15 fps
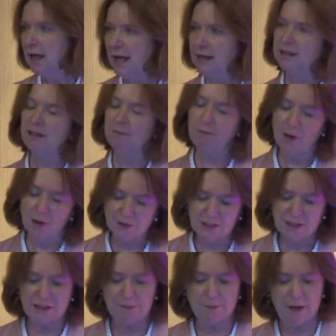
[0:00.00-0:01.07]
And
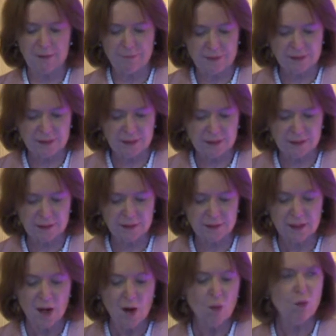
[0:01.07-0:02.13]
deposits by
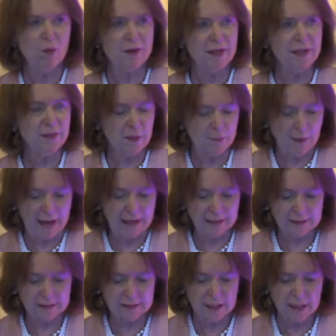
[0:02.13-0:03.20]
businesses within the
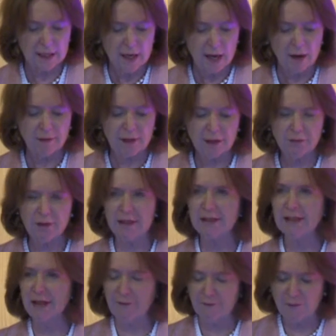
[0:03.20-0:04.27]
banks are
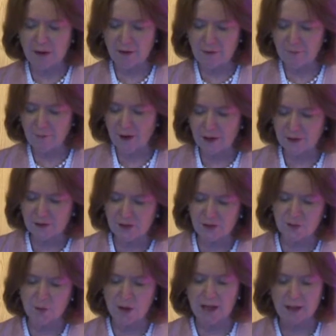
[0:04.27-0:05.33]
increasing very fast
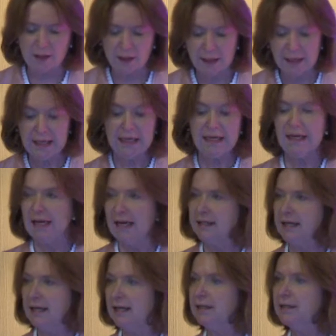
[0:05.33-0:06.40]
as well.
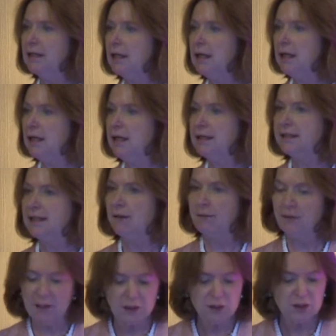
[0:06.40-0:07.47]
It is clearly
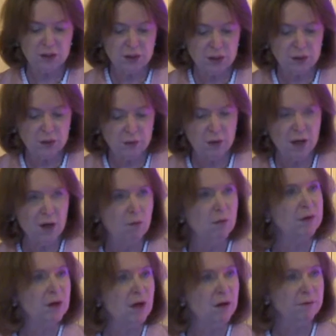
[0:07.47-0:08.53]
something to do
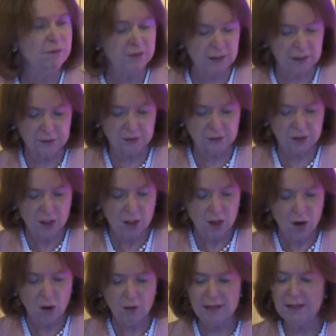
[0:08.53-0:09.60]
with confidence
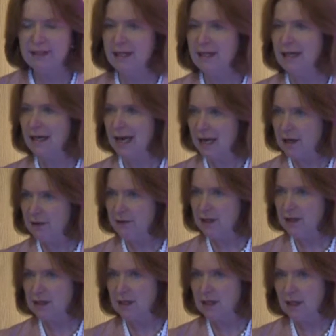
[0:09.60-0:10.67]
or indeed lack of
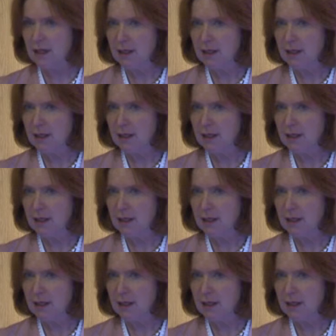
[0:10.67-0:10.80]
it.